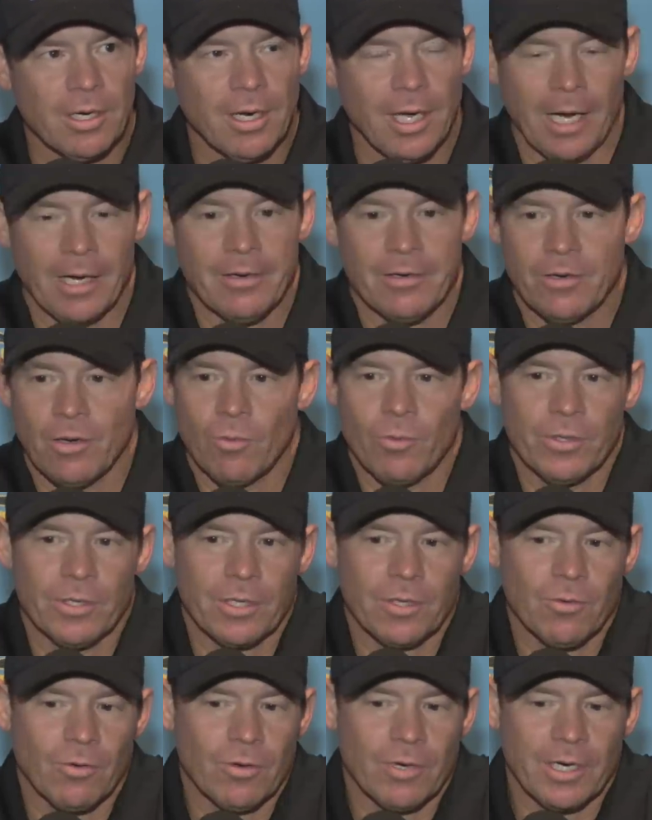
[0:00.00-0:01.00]
I don't even know when the
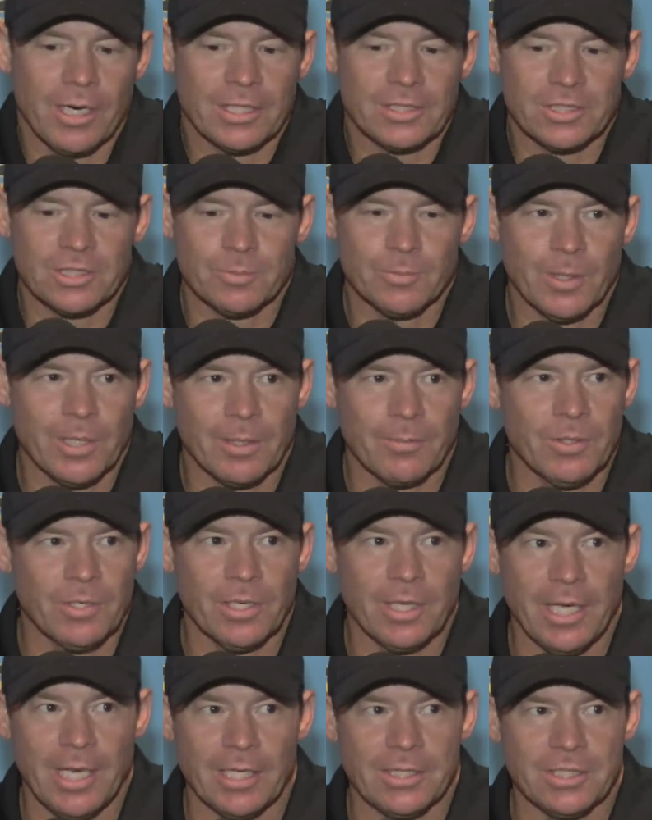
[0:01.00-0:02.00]
corner got suspended. I mean,
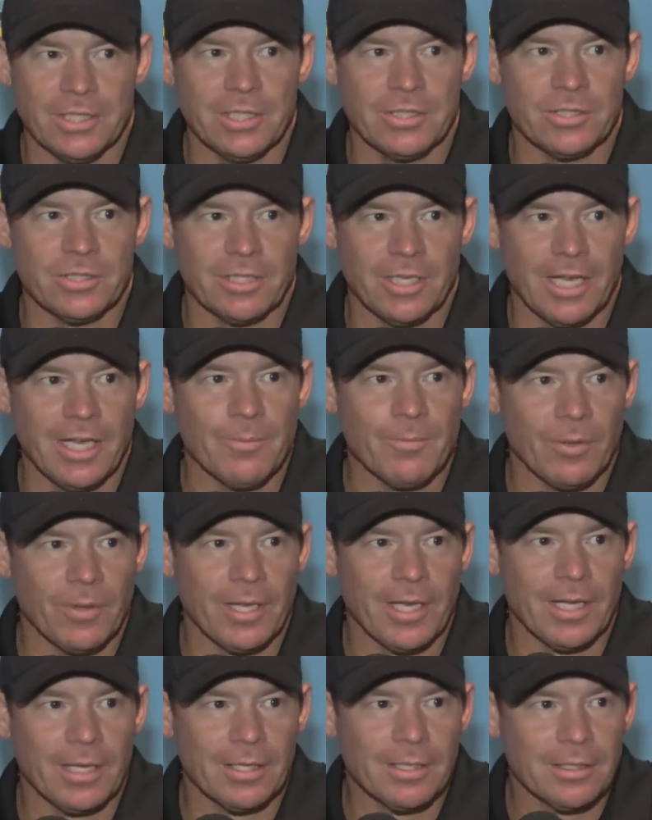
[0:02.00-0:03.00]
you can't change your game
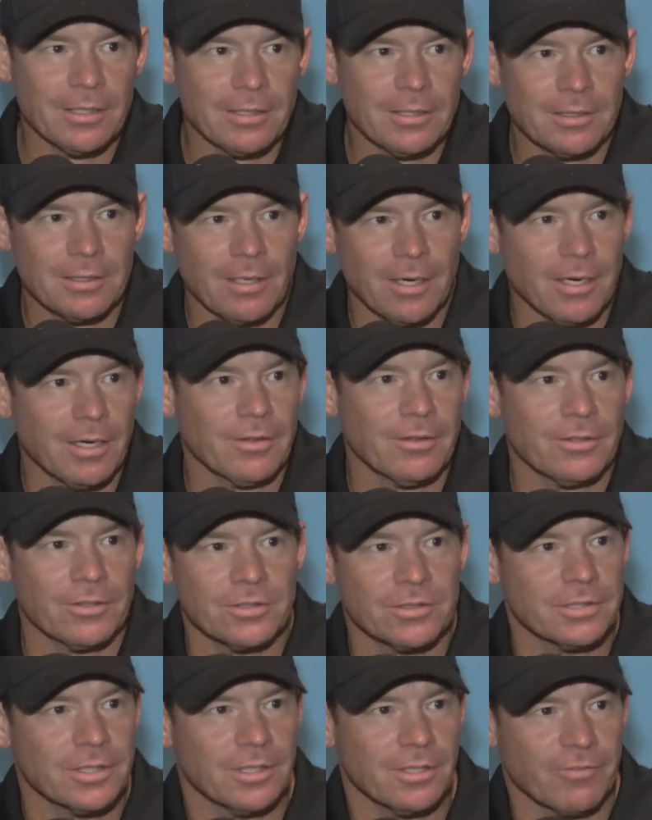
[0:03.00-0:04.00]
plan on a
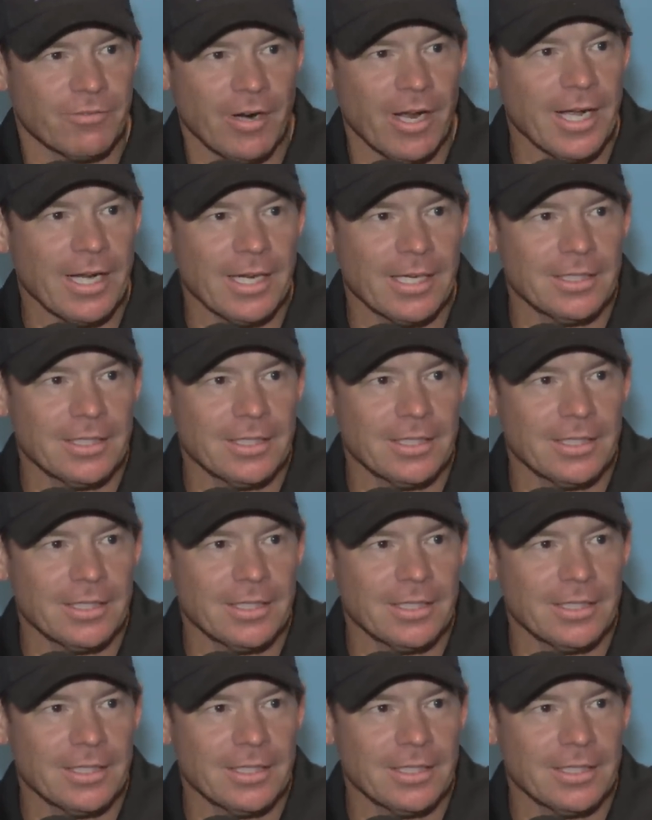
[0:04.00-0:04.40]
Thursday or Friday.